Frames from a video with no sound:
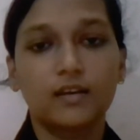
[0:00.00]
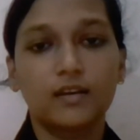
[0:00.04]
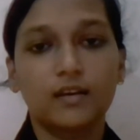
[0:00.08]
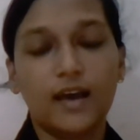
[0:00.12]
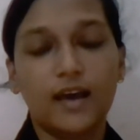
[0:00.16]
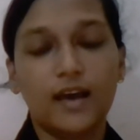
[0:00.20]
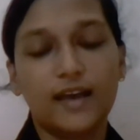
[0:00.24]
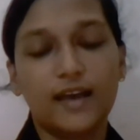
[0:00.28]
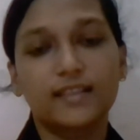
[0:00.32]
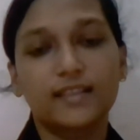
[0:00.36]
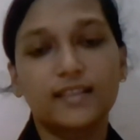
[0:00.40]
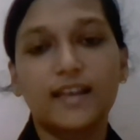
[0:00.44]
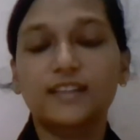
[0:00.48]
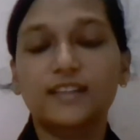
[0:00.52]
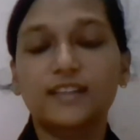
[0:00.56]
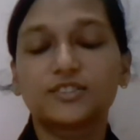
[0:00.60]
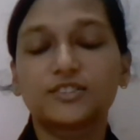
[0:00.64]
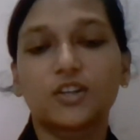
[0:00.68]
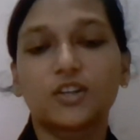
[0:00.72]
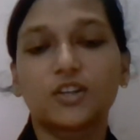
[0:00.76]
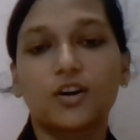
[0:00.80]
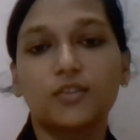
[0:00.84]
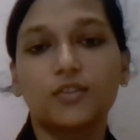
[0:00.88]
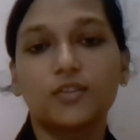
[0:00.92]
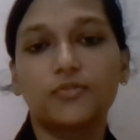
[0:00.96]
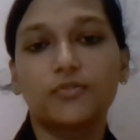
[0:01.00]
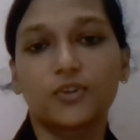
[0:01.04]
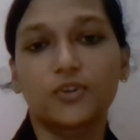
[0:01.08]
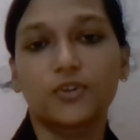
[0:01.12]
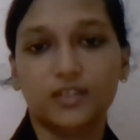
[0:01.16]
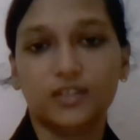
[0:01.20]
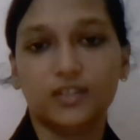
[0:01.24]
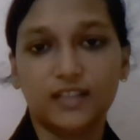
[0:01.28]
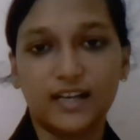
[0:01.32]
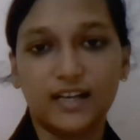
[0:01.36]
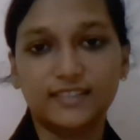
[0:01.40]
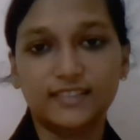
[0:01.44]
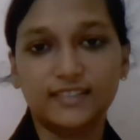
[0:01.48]
And that's all for
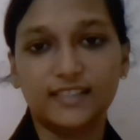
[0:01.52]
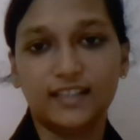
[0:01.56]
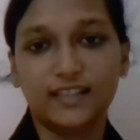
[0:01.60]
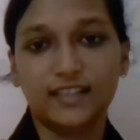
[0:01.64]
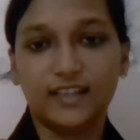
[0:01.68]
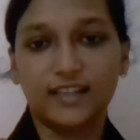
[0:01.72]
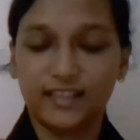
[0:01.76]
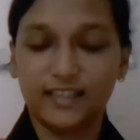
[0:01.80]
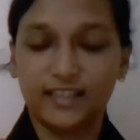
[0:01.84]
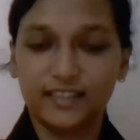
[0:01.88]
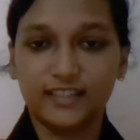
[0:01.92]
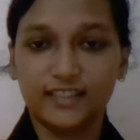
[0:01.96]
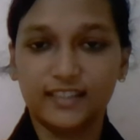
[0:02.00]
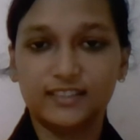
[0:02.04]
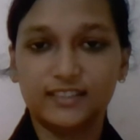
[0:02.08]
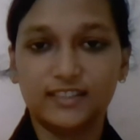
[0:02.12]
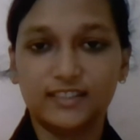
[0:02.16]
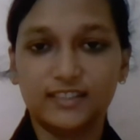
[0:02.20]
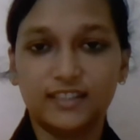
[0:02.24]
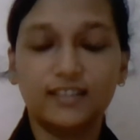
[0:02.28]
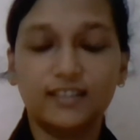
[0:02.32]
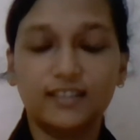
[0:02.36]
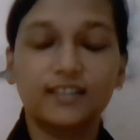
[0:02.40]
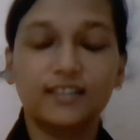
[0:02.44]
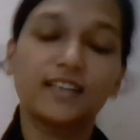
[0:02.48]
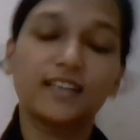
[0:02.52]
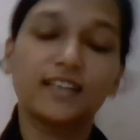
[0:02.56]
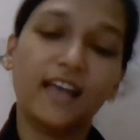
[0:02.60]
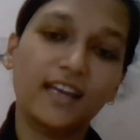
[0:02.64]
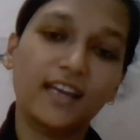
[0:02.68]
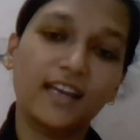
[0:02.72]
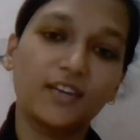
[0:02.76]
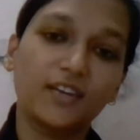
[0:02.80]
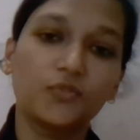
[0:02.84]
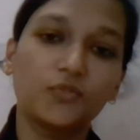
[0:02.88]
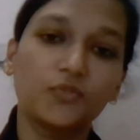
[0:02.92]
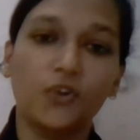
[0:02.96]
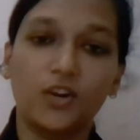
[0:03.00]
classical architecture. Thank
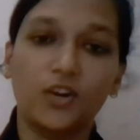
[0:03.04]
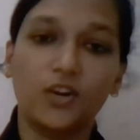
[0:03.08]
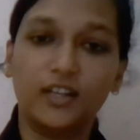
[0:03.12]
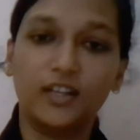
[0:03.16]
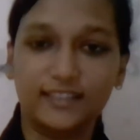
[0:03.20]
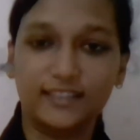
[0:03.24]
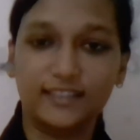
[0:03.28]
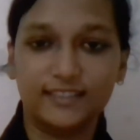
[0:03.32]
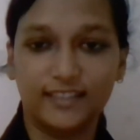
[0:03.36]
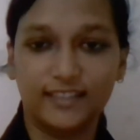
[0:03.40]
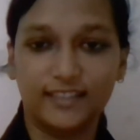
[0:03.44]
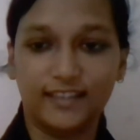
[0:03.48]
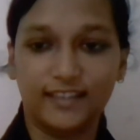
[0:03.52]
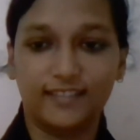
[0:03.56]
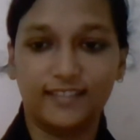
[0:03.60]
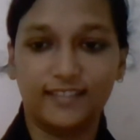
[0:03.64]
you for listening.